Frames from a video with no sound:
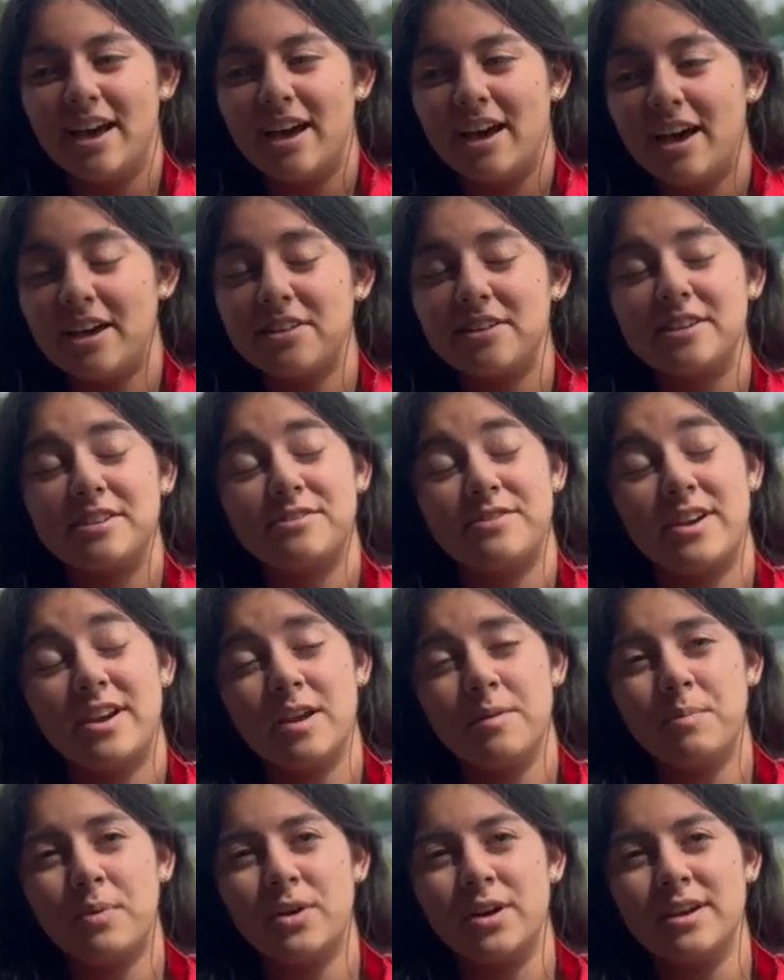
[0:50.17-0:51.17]
I think it's very
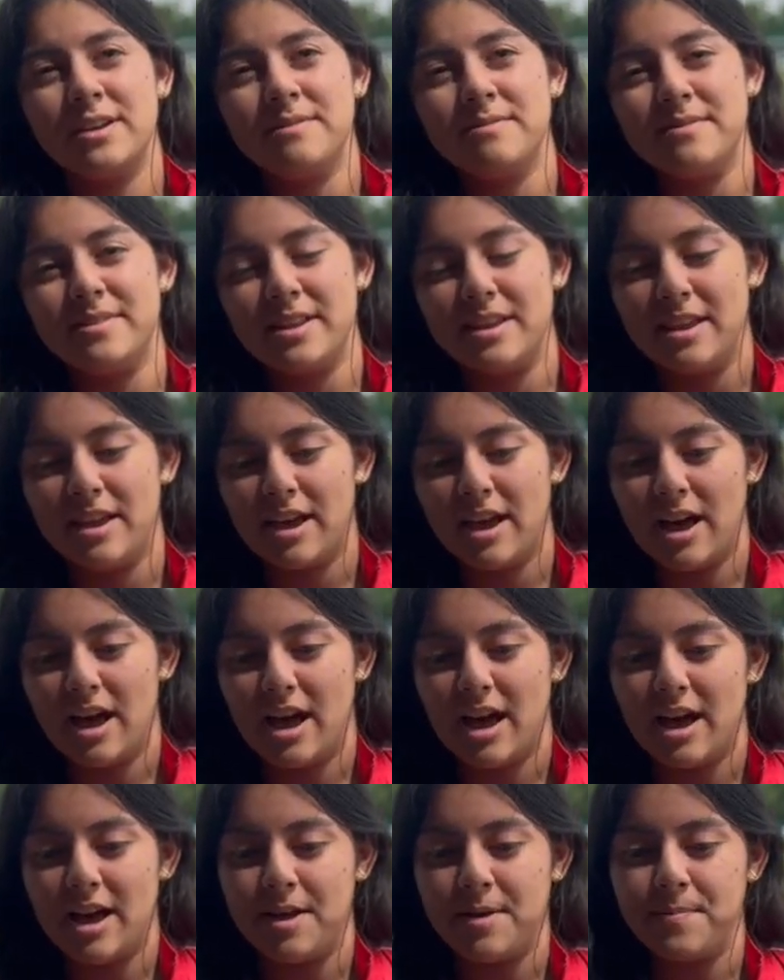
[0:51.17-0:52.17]
important,
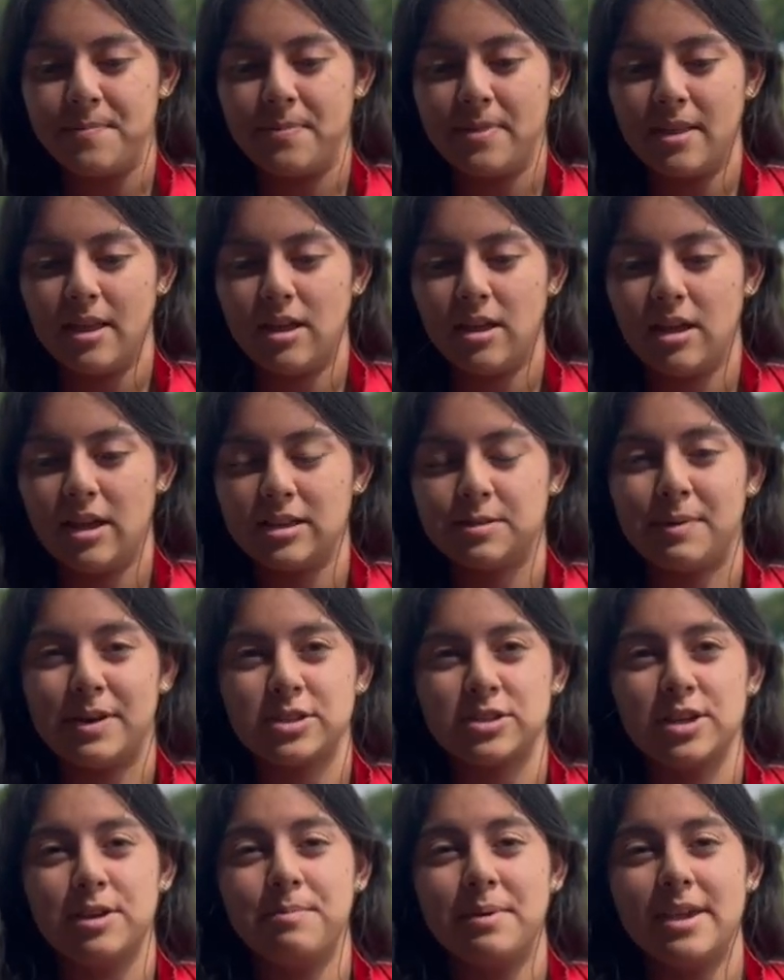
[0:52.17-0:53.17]

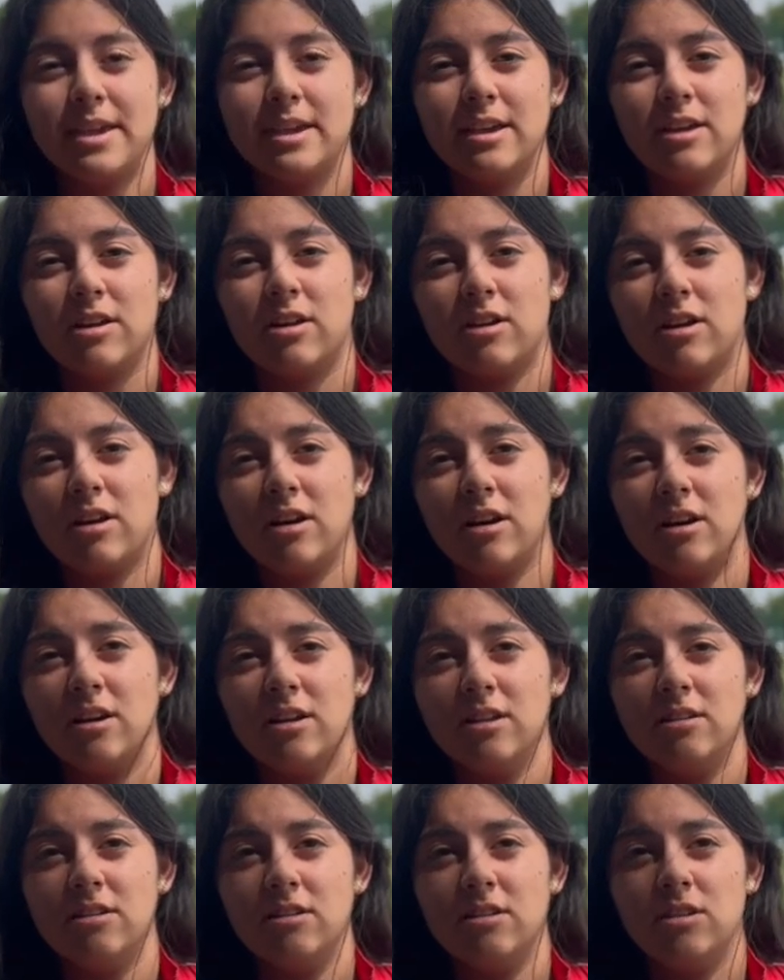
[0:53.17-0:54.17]
especially being here on
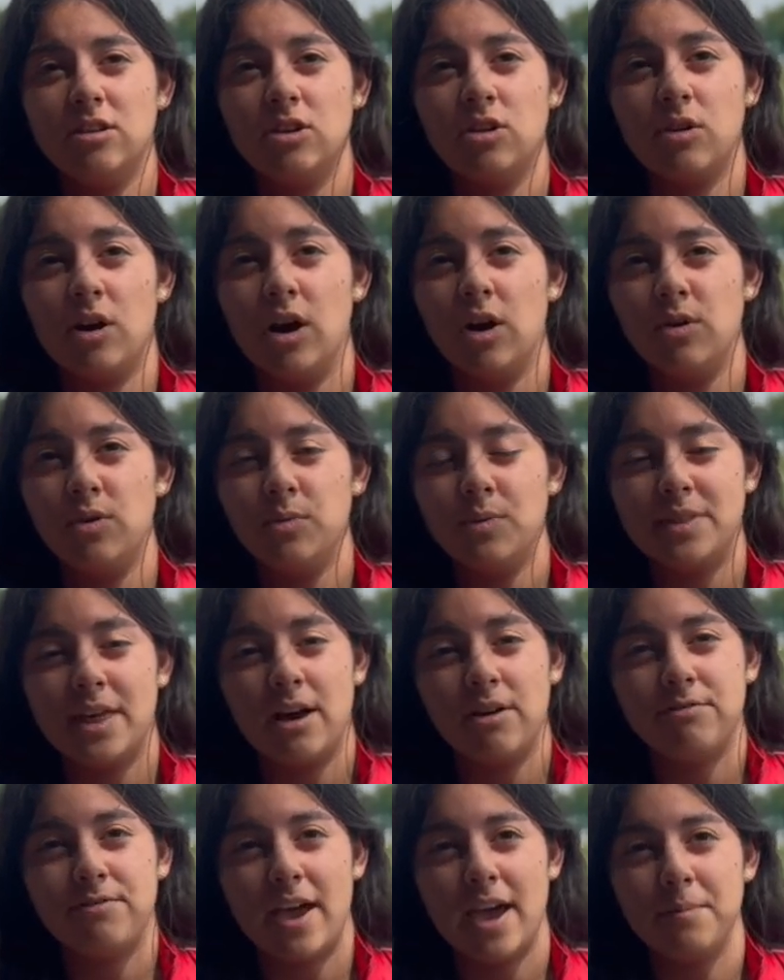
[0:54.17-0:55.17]
your own
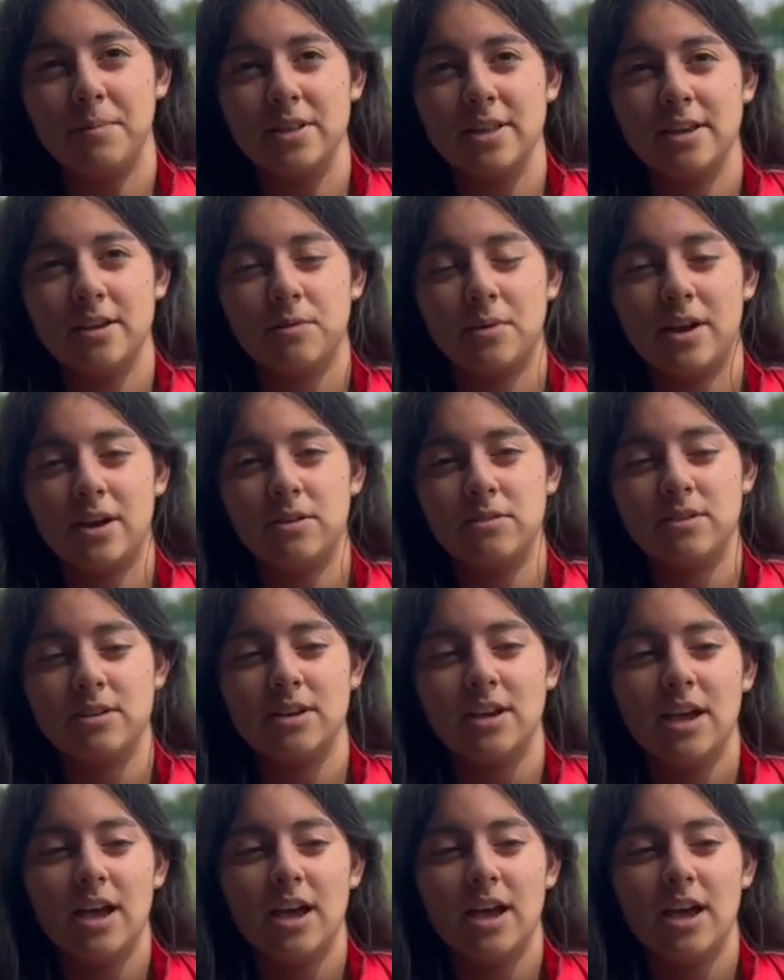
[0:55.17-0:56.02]
without family around.